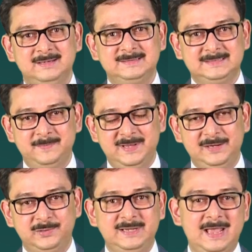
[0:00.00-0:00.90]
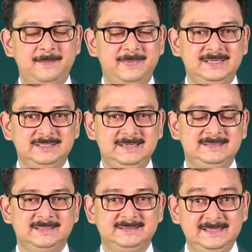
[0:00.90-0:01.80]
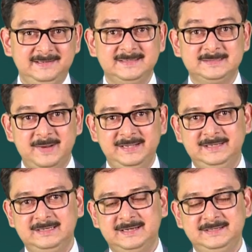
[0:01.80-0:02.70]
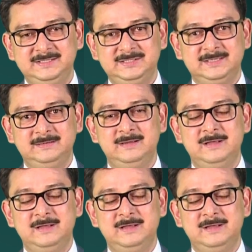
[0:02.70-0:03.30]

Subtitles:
Subarachnoid hemorrhage is a serious medical condition